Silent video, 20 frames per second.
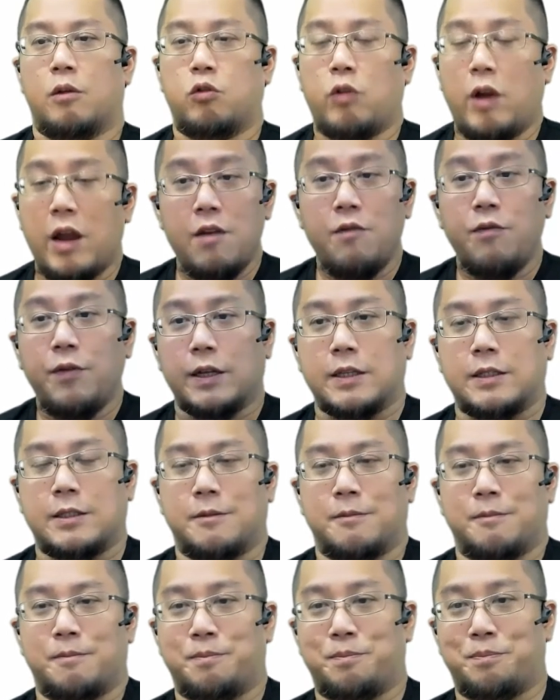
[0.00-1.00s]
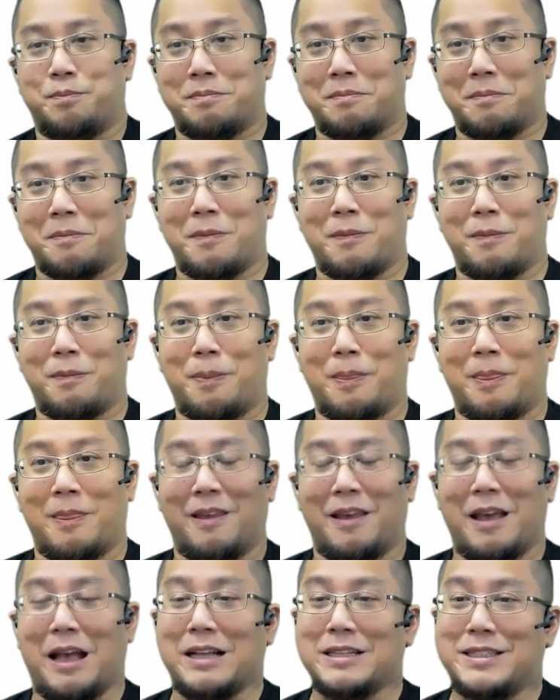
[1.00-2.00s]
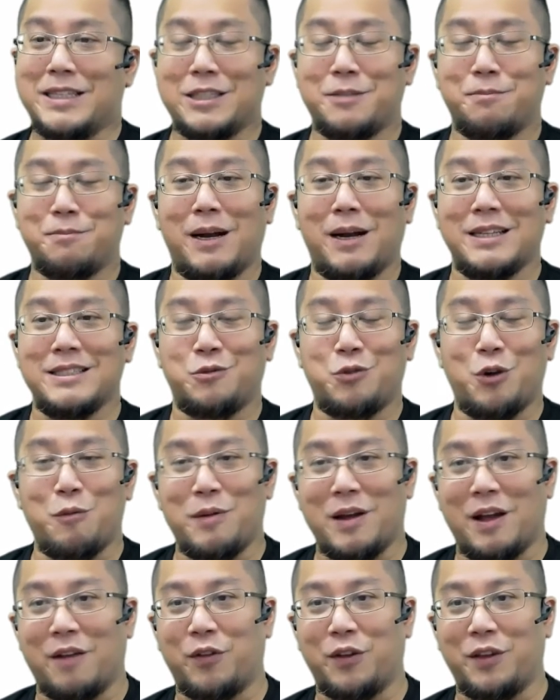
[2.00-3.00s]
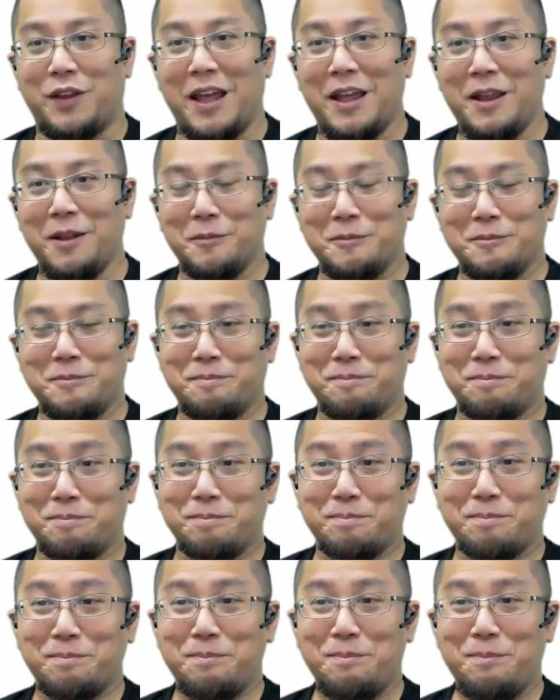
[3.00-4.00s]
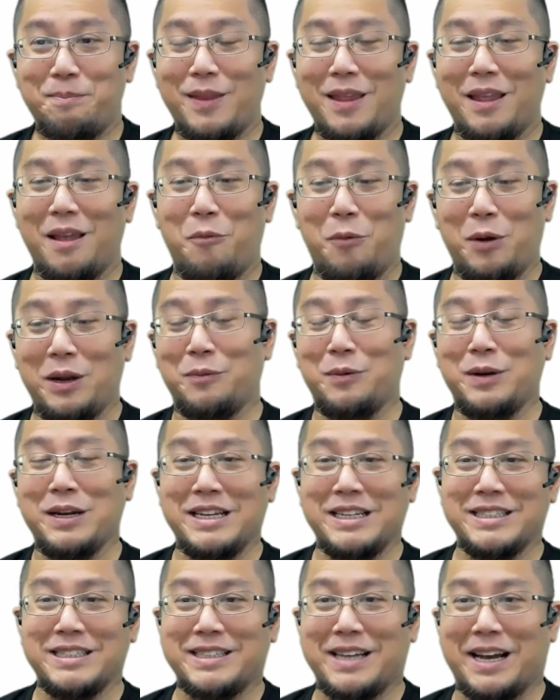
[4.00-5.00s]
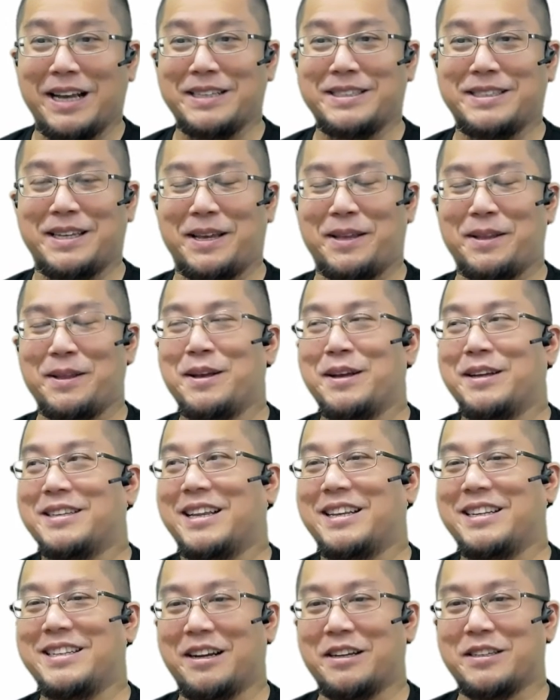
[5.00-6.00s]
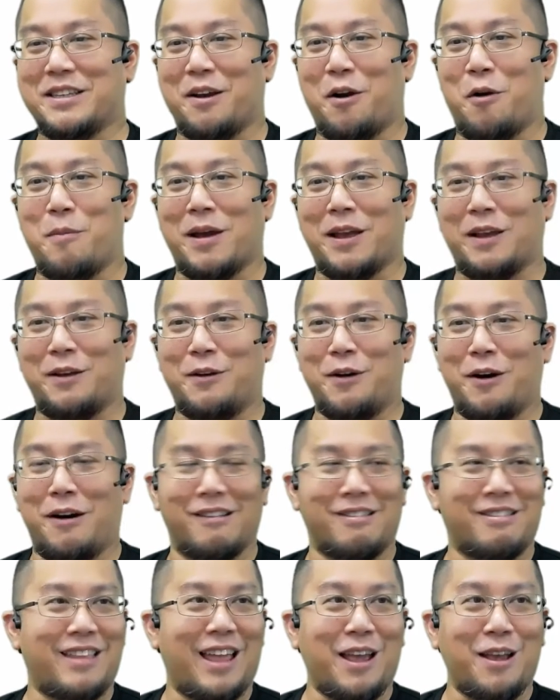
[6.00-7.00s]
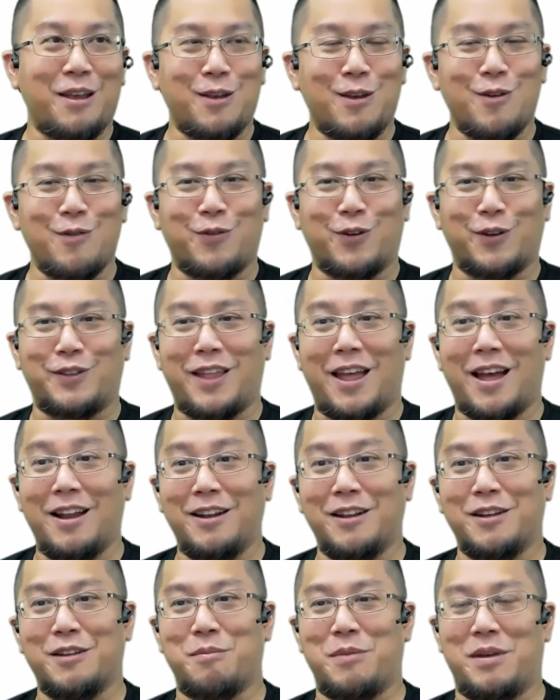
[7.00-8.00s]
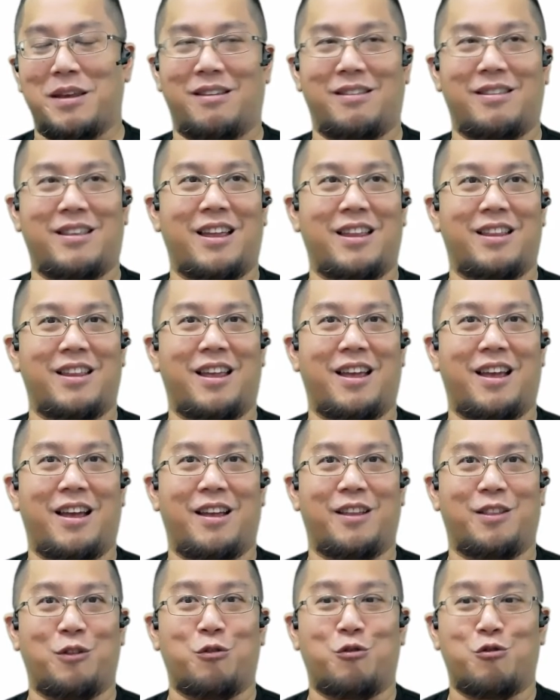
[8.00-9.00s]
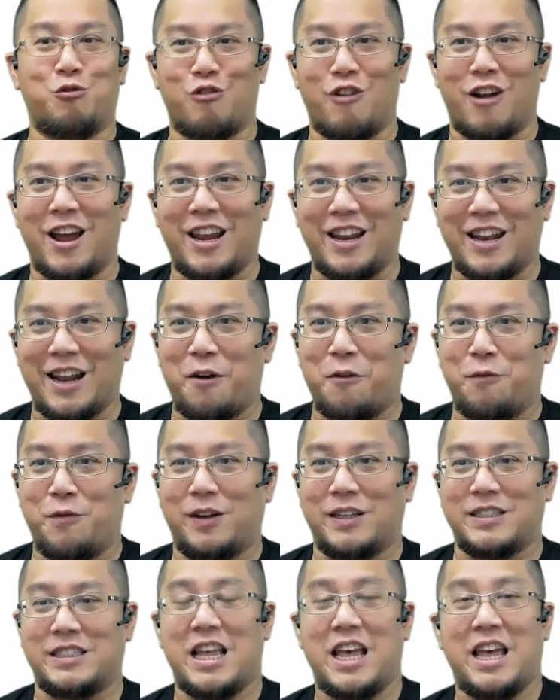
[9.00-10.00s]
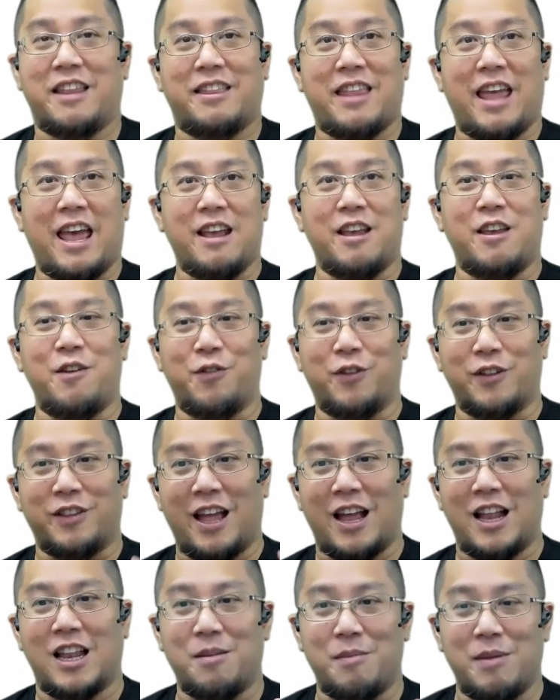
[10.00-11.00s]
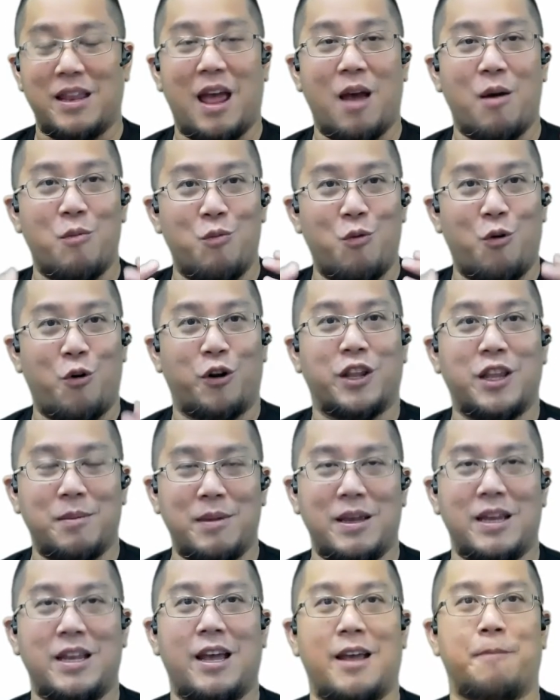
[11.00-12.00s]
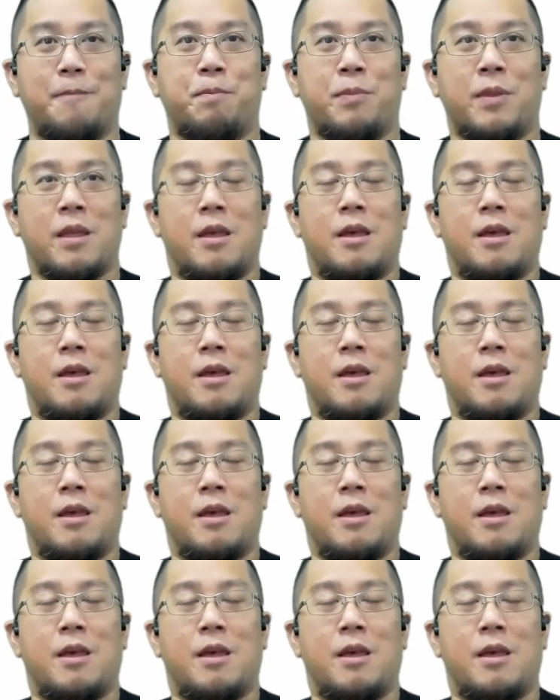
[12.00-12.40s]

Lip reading: Try it first. And 6 months, 12 months after that, What did this guy say? This guy said, oh my God, thank you for telling me that to try it out first. Thank you for telling me that and warning me that.